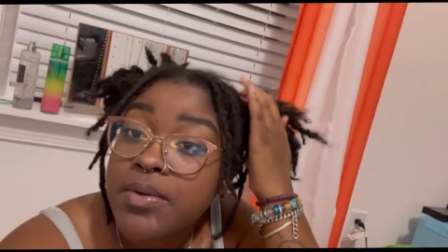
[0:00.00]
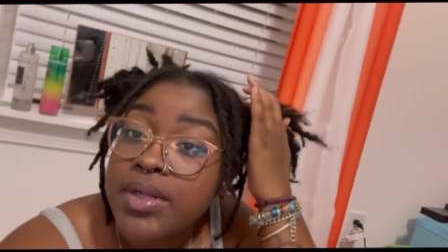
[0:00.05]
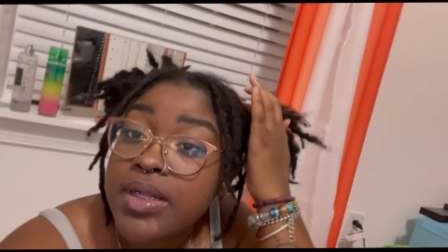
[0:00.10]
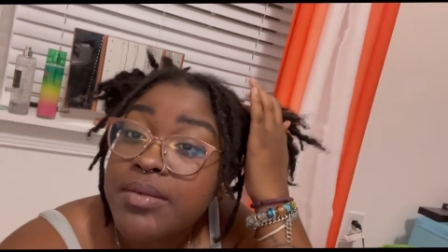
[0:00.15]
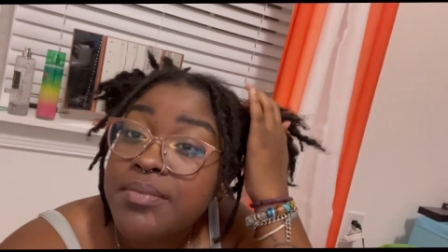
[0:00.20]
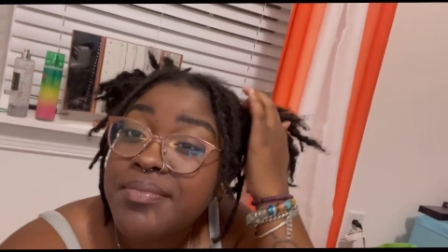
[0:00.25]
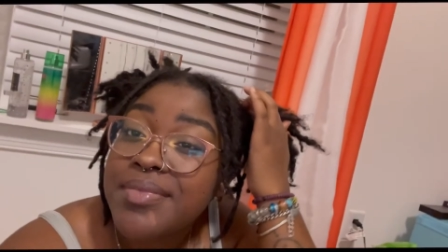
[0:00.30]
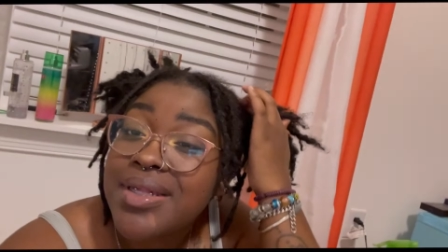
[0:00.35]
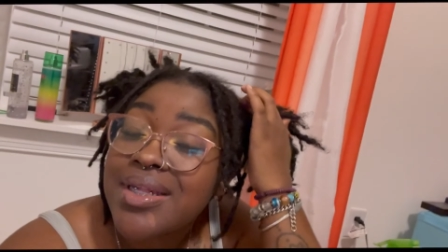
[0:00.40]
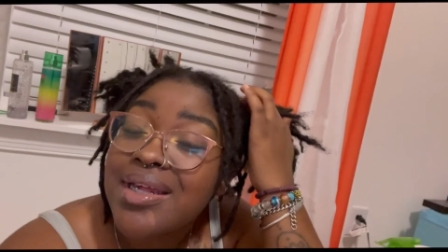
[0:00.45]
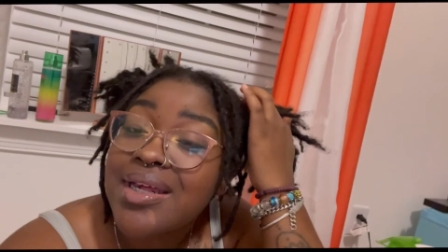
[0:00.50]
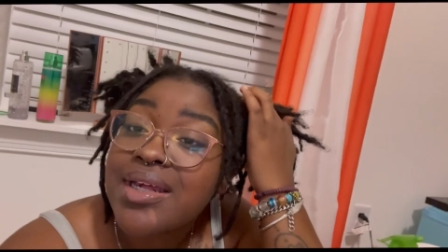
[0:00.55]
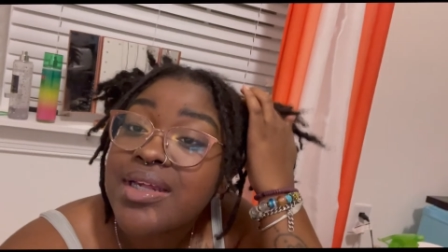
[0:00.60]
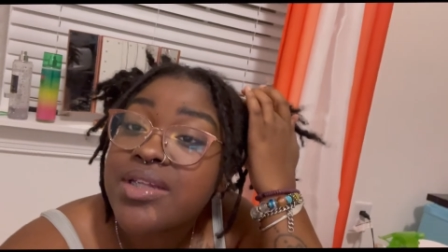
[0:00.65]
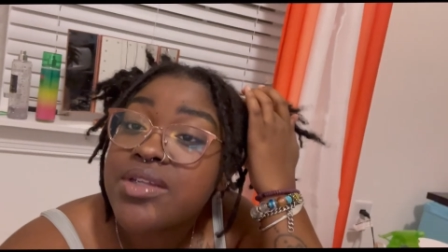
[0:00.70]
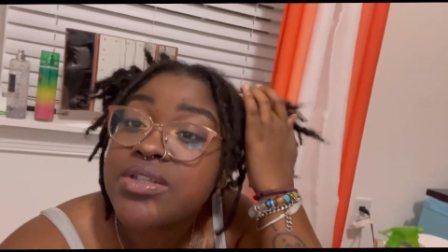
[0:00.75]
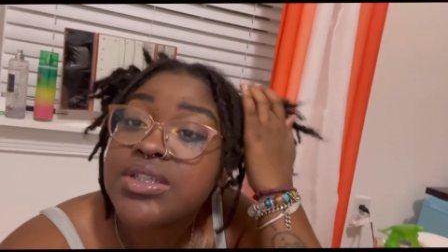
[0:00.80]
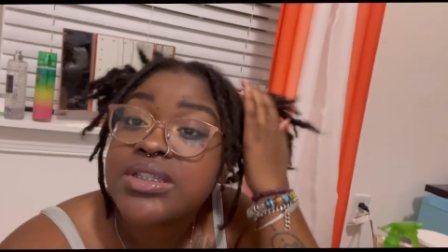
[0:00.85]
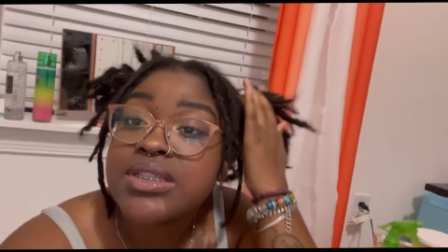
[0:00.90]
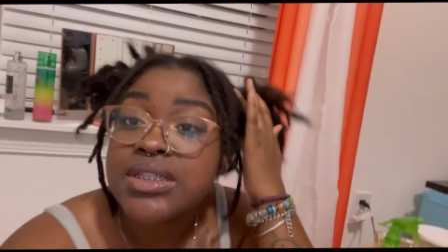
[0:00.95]
And, uh,
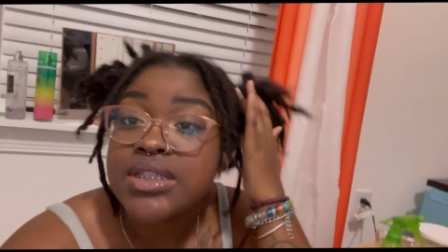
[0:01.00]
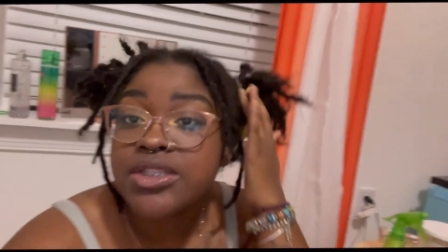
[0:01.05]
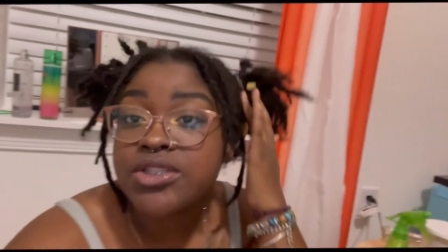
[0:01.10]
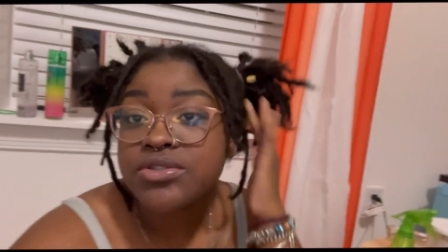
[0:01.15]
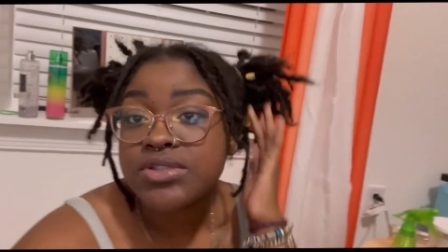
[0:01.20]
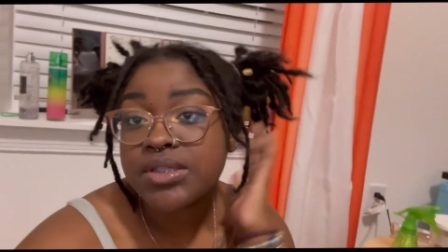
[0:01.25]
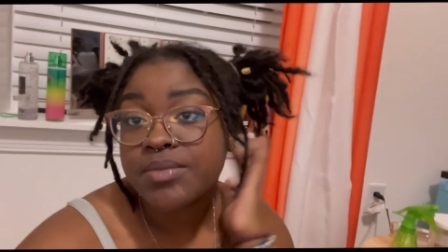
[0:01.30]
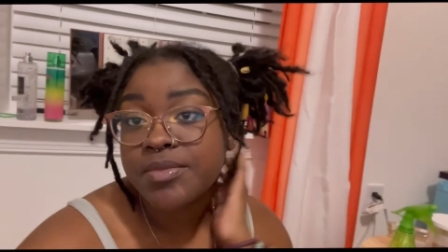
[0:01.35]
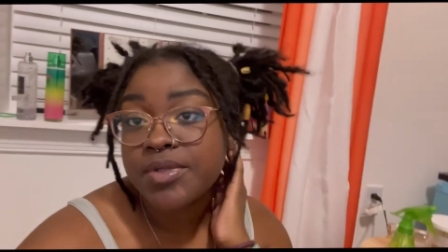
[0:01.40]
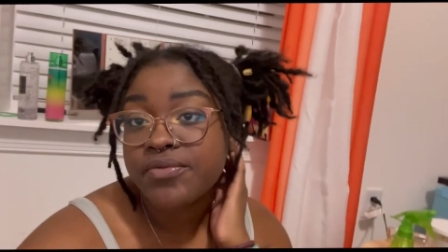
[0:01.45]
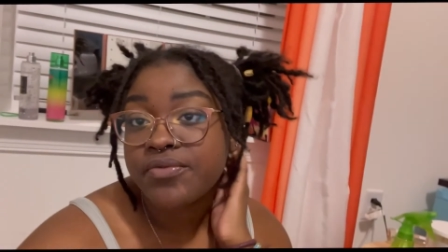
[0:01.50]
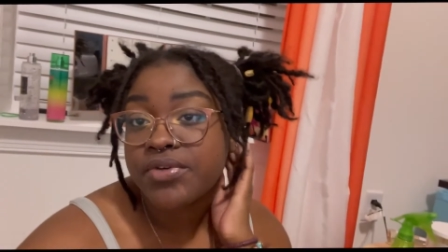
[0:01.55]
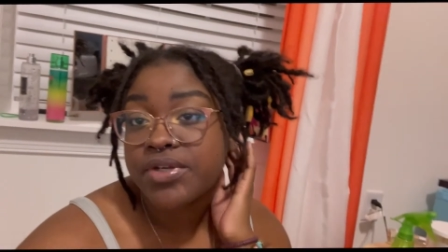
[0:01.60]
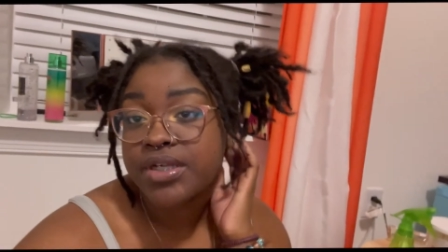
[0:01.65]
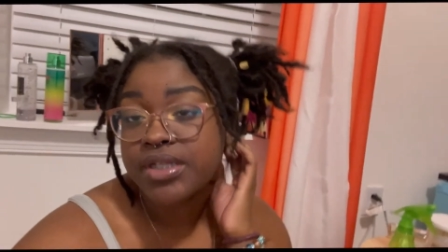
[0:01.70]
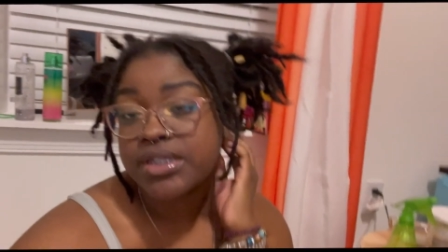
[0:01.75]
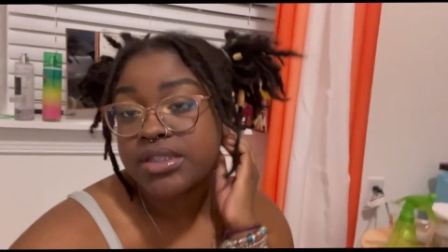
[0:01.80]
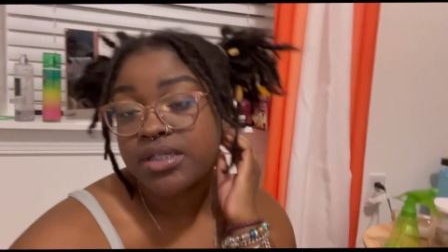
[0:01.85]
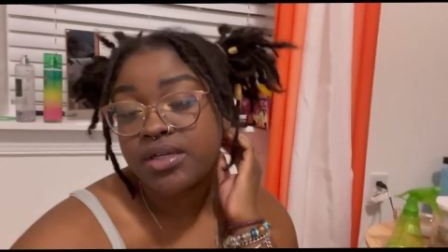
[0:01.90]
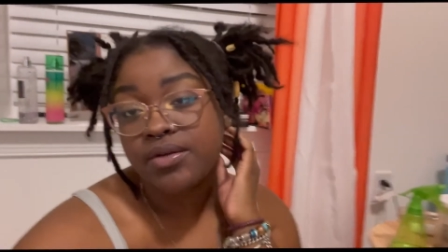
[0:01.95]
you just need to do something for
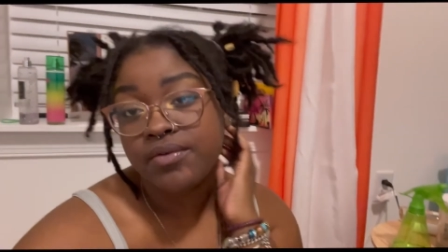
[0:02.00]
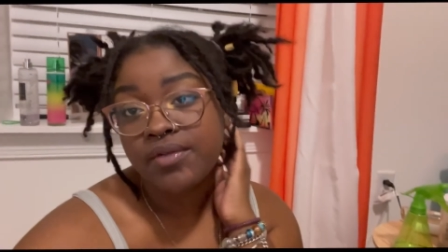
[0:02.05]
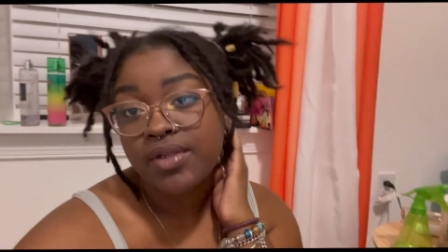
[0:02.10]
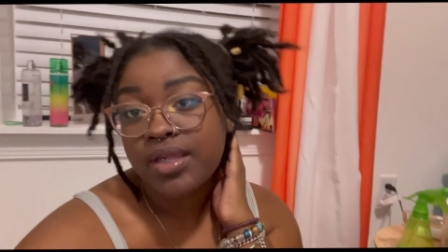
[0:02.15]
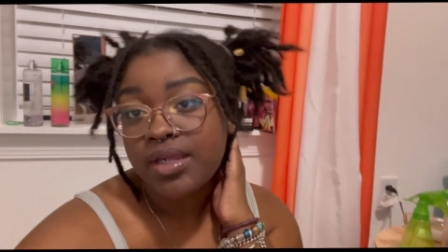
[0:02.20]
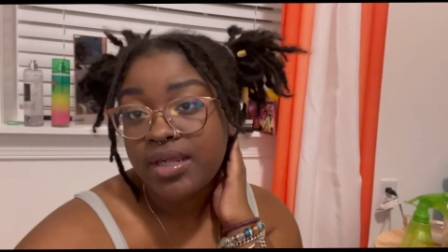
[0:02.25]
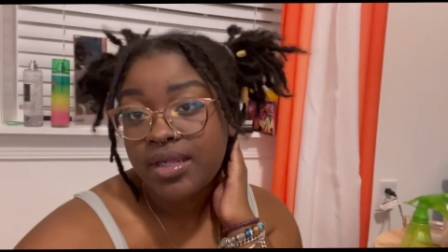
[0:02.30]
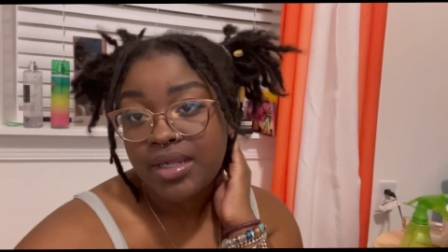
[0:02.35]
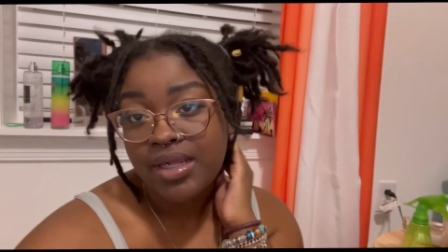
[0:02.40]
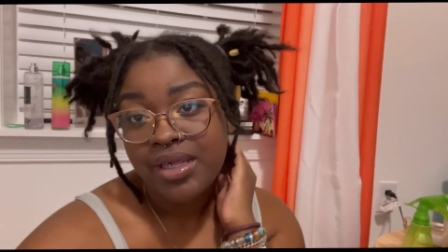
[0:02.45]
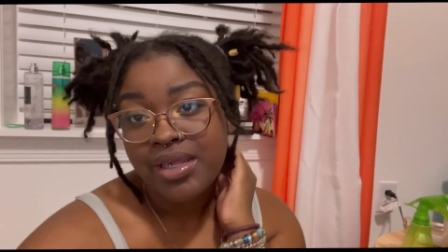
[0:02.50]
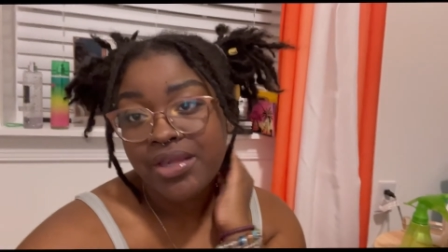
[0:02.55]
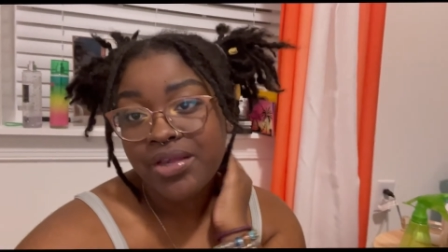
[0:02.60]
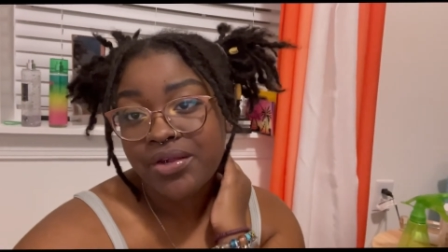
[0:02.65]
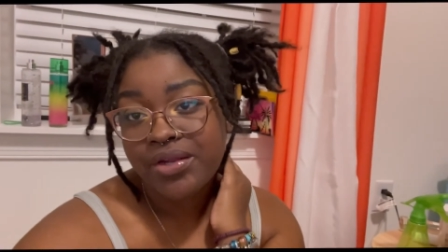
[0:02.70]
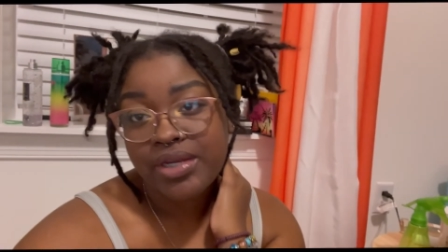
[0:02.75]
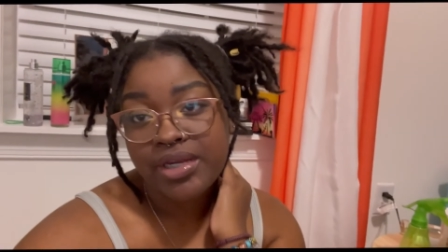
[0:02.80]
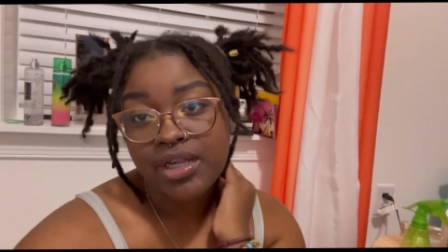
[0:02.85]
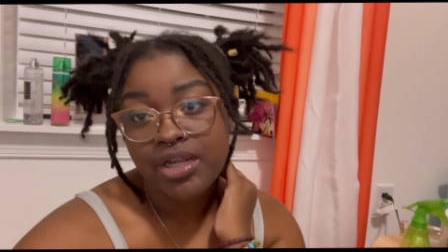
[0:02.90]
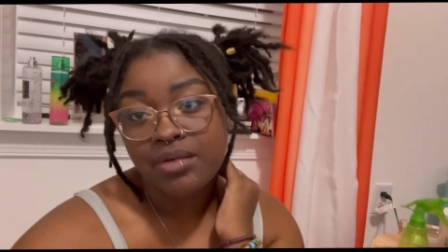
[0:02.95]
yourself here
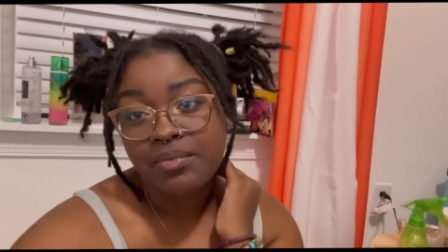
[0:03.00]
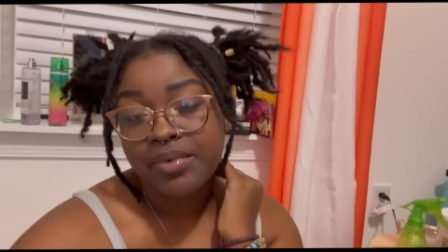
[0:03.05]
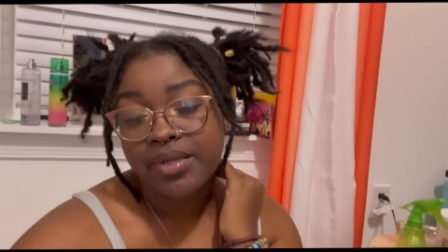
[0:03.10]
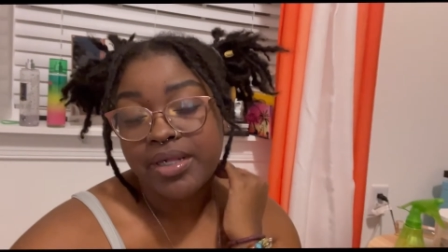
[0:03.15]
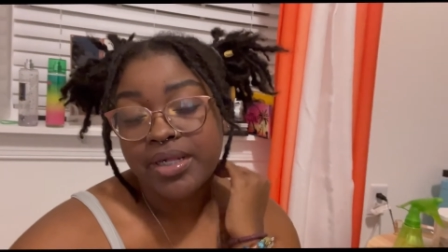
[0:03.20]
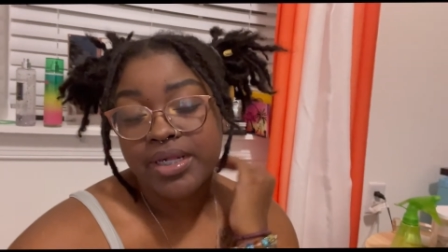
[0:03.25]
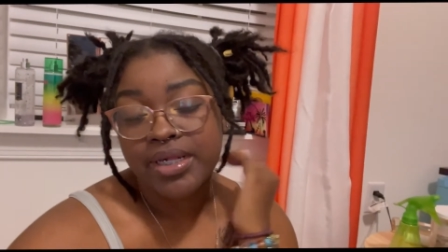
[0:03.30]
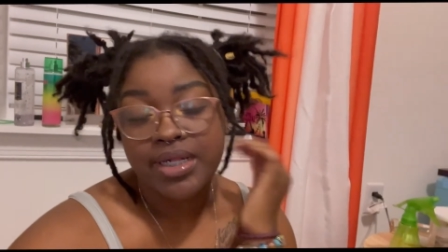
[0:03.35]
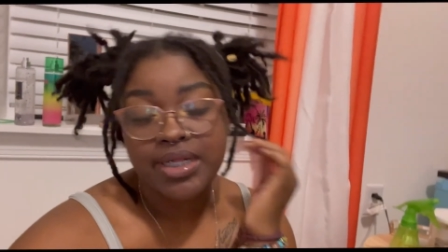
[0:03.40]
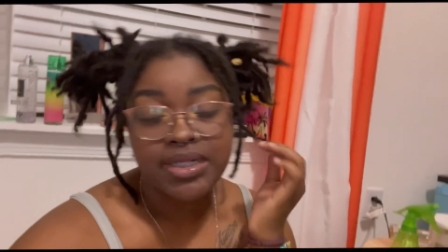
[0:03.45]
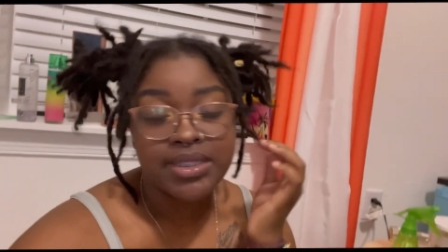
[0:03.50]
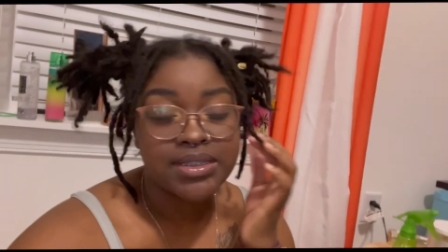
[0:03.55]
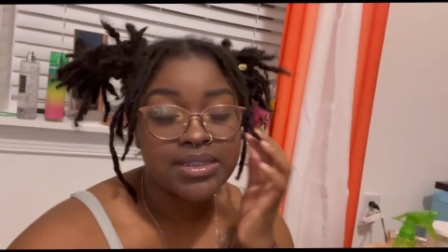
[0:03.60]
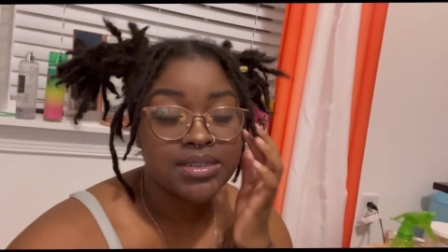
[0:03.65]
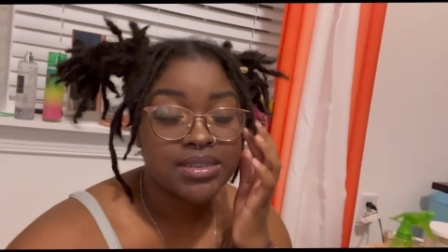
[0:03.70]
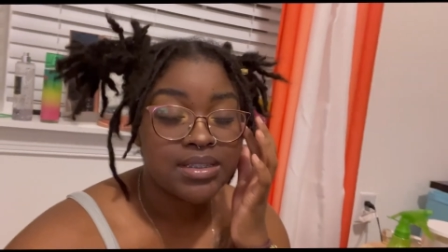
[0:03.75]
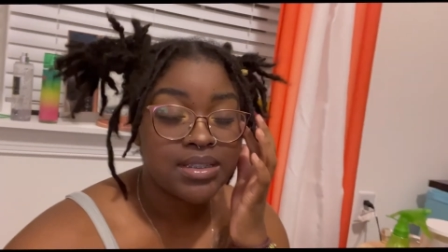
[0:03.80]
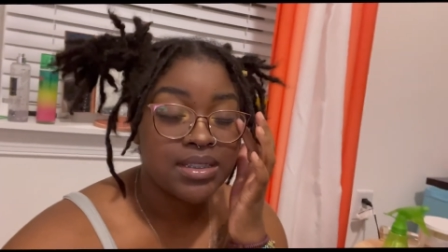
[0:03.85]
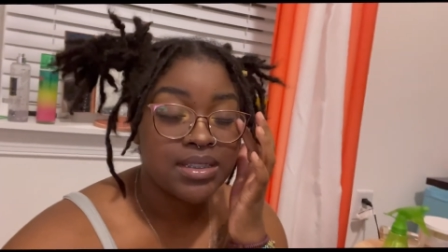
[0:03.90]
and there because